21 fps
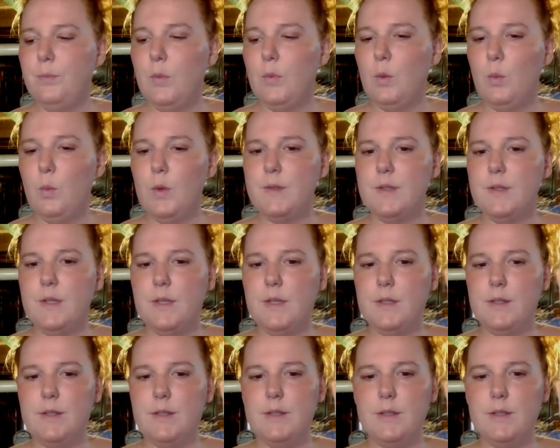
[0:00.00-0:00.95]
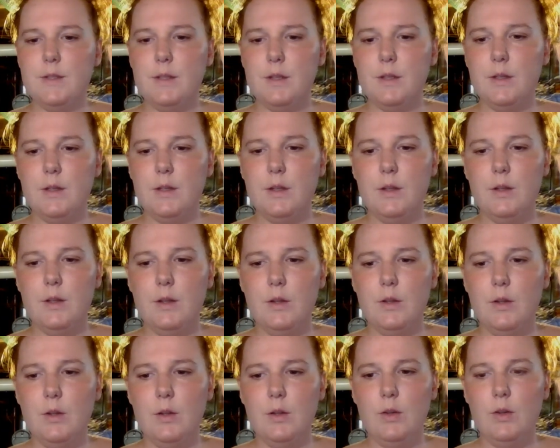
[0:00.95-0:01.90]
Was this
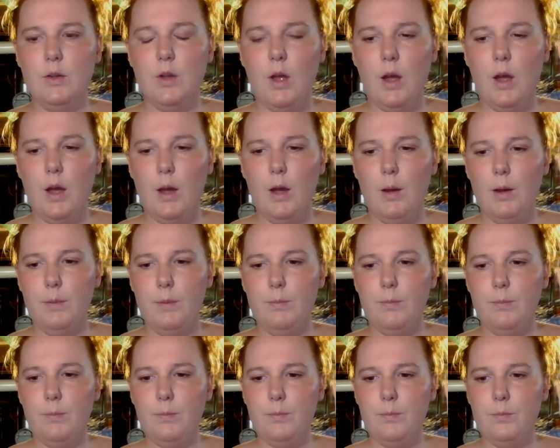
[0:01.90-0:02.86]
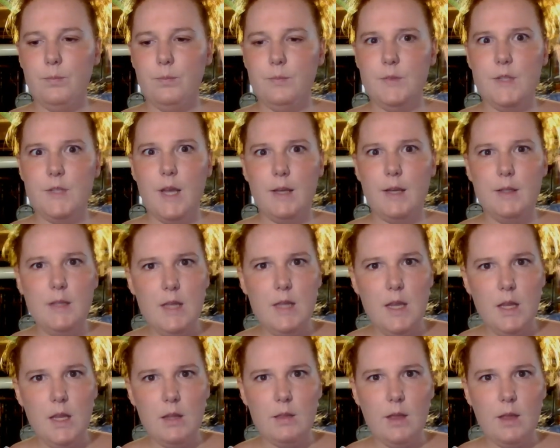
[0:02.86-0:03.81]
uh,
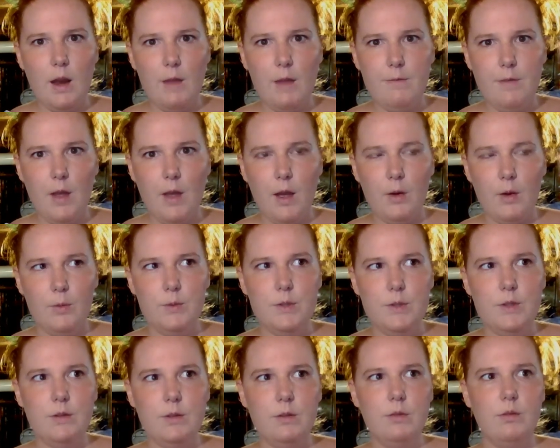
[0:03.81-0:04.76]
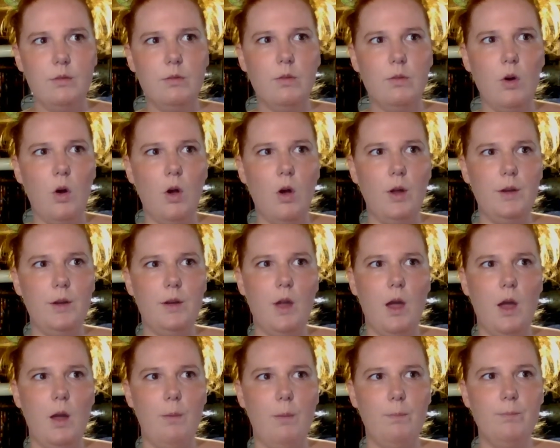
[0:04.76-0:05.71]
technique that I found on
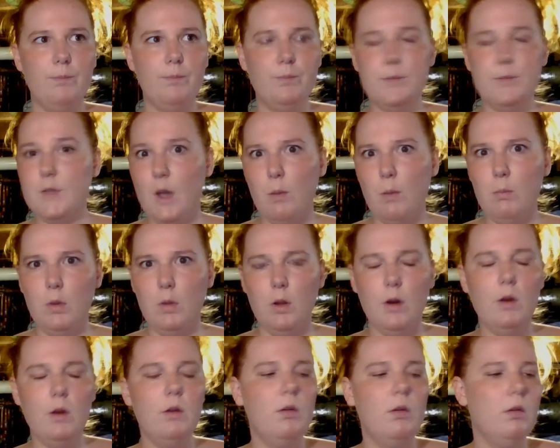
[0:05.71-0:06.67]
Tumblr